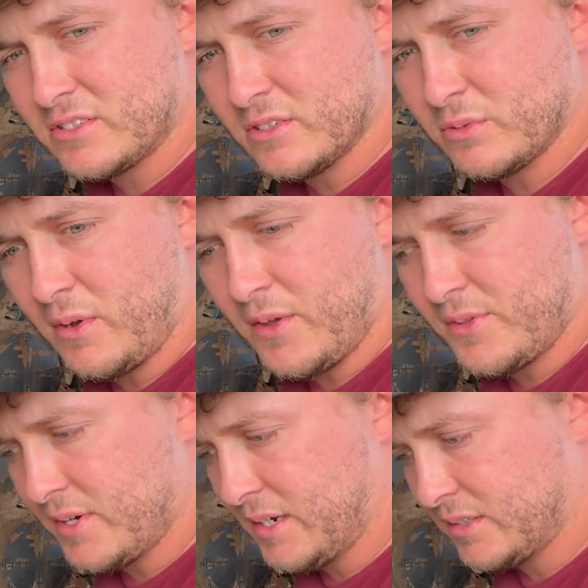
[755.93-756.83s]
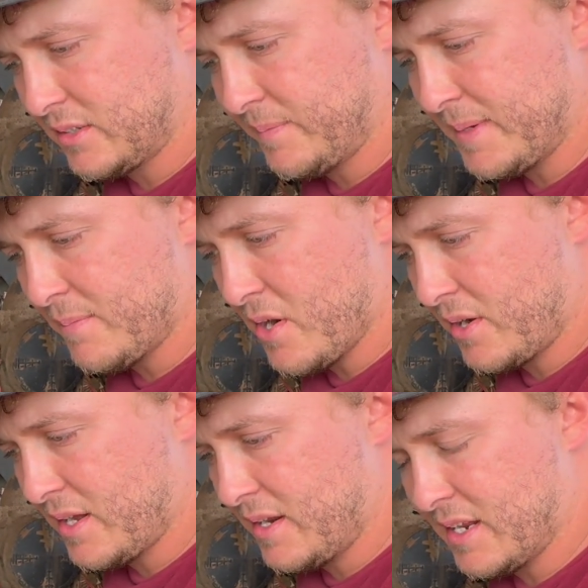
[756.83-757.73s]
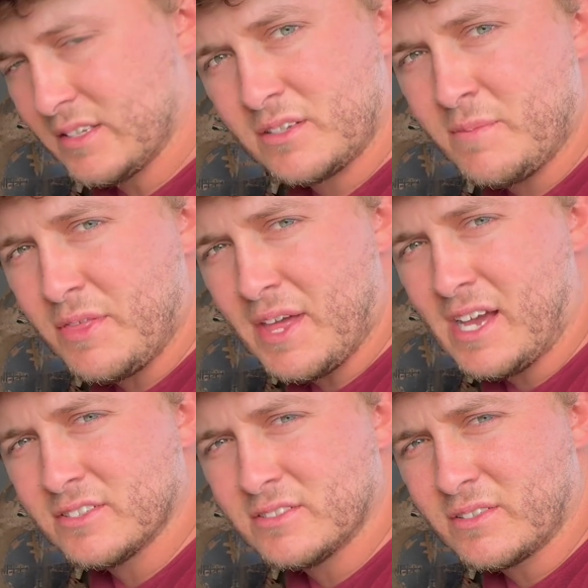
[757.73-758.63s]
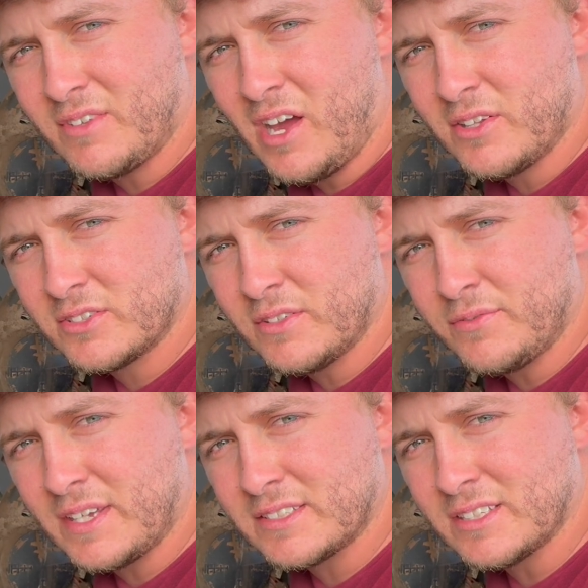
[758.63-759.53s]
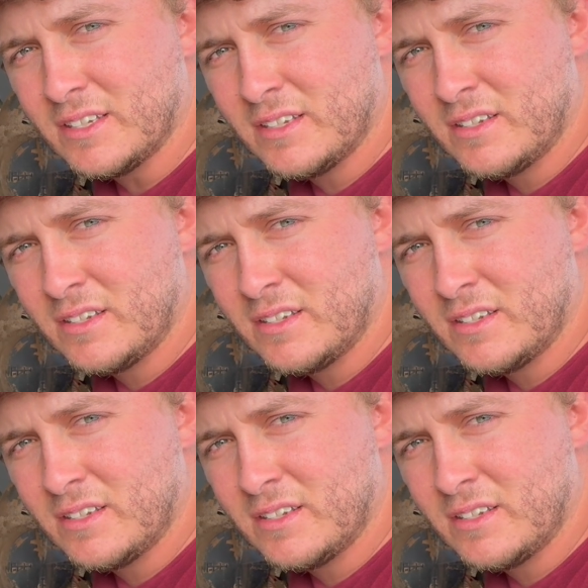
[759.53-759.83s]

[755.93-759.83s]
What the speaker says: the swather and it's going to be broken and it's going to be thousands of dollars to fix it.